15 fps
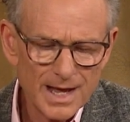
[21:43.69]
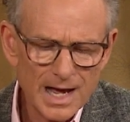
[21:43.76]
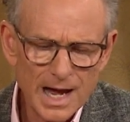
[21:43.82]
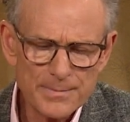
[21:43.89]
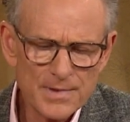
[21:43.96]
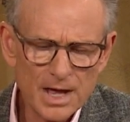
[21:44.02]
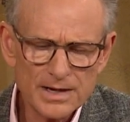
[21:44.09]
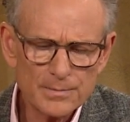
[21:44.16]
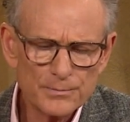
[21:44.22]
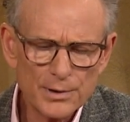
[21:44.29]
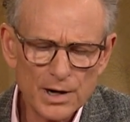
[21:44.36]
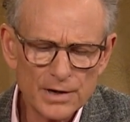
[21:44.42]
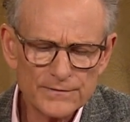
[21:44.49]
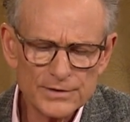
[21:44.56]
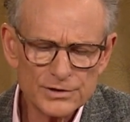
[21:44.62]
I'm not
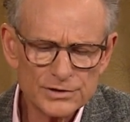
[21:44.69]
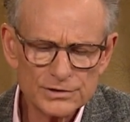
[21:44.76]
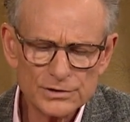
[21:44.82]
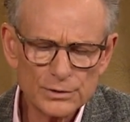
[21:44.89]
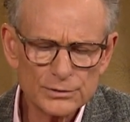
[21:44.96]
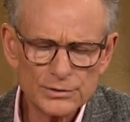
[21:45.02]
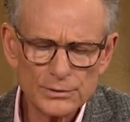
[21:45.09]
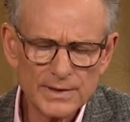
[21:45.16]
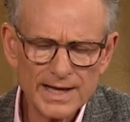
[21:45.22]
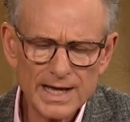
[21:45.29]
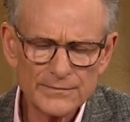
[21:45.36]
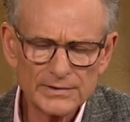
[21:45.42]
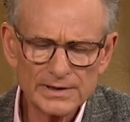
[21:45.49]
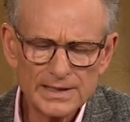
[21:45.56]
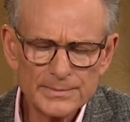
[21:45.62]
impoverished, nor do I
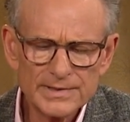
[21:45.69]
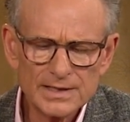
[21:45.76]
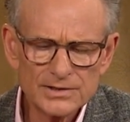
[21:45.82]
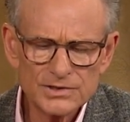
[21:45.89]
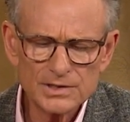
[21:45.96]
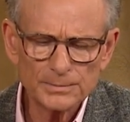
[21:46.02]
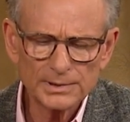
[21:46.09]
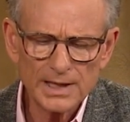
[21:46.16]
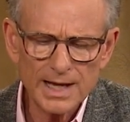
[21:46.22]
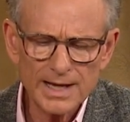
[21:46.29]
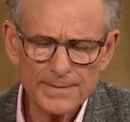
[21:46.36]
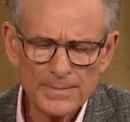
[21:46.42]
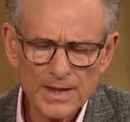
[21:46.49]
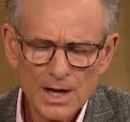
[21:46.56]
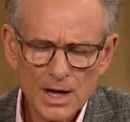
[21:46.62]
have a limited
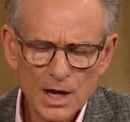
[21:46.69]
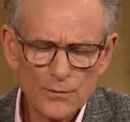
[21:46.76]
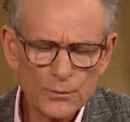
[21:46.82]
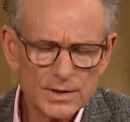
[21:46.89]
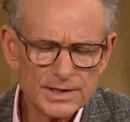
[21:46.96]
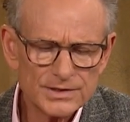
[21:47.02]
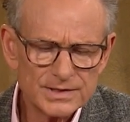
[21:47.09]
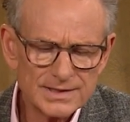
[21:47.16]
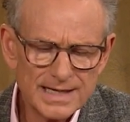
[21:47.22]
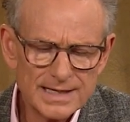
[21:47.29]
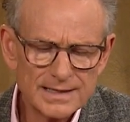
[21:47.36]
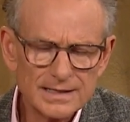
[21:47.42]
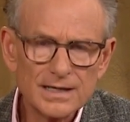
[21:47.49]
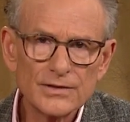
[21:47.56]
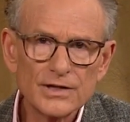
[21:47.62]
supply of what is
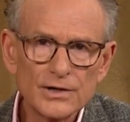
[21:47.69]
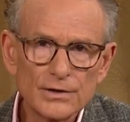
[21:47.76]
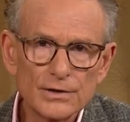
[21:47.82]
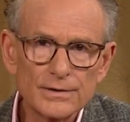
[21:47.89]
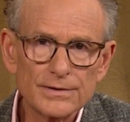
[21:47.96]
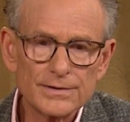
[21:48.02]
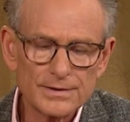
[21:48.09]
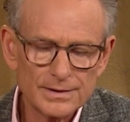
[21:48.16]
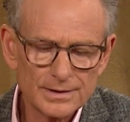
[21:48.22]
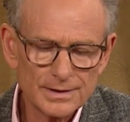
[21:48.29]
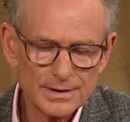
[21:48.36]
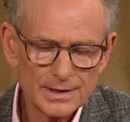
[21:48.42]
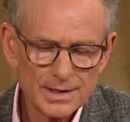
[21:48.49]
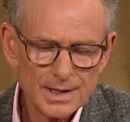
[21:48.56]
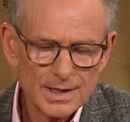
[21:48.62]
needed in the earth.
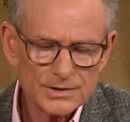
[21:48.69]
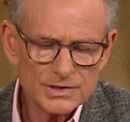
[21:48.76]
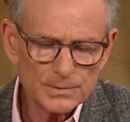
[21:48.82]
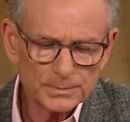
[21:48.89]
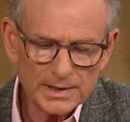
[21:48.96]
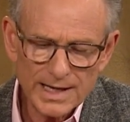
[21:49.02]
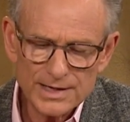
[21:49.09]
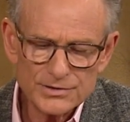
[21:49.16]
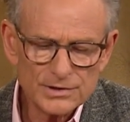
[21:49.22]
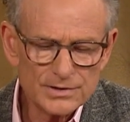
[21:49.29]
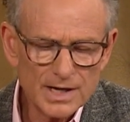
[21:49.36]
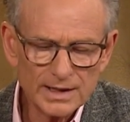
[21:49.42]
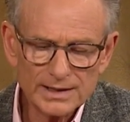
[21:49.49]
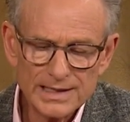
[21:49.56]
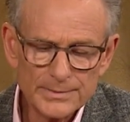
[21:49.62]
Supplies are
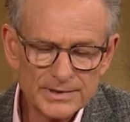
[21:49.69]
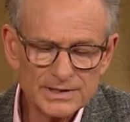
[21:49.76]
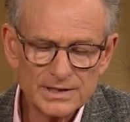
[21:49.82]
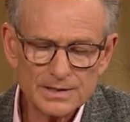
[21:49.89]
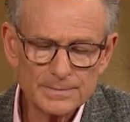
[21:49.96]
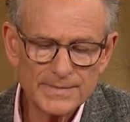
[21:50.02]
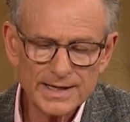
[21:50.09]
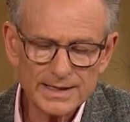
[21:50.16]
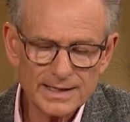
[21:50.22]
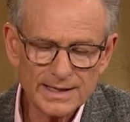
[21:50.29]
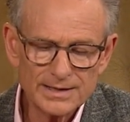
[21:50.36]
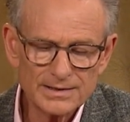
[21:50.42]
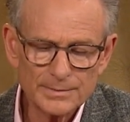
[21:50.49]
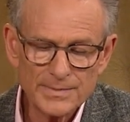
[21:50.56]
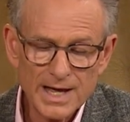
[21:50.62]
not limited in my
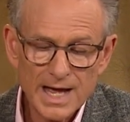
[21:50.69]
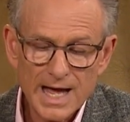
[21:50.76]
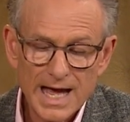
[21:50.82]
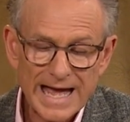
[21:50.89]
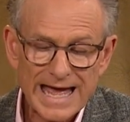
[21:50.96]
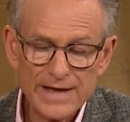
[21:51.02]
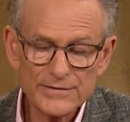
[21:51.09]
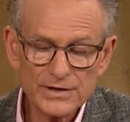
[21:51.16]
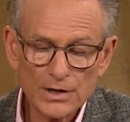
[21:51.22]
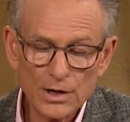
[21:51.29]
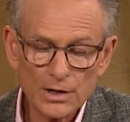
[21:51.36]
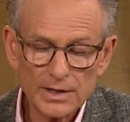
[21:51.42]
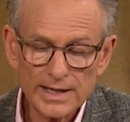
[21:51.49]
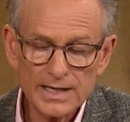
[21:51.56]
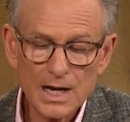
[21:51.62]
kingdom. I have it
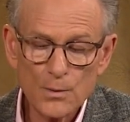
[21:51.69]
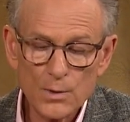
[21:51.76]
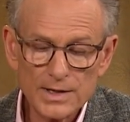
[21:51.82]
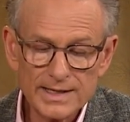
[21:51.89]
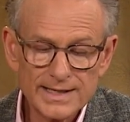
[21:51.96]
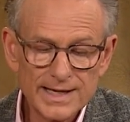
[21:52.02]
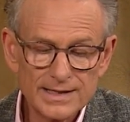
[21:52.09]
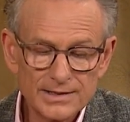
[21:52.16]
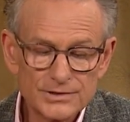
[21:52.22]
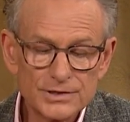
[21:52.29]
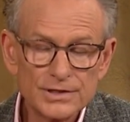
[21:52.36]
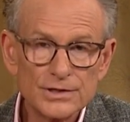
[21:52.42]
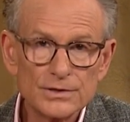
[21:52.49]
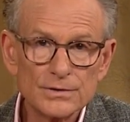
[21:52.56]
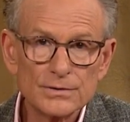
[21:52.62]
all, and I want to get it
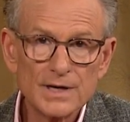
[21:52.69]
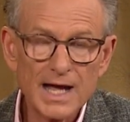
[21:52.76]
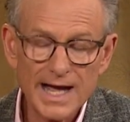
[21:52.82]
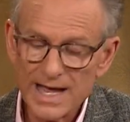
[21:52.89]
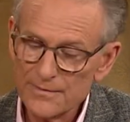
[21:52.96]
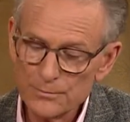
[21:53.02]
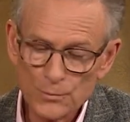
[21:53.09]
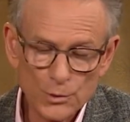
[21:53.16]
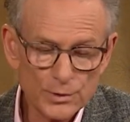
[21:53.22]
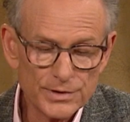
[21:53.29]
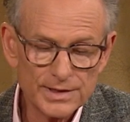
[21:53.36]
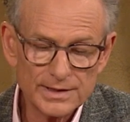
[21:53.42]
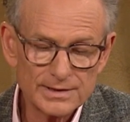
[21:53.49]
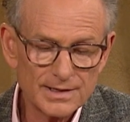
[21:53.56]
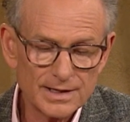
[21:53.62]
to you. I have more
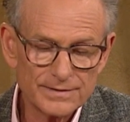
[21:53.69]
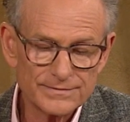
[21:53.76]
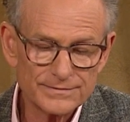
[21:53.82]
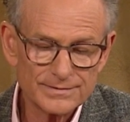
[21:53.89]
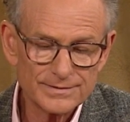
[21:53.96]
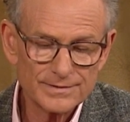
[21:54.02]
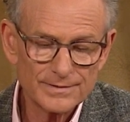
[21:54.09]
than enough.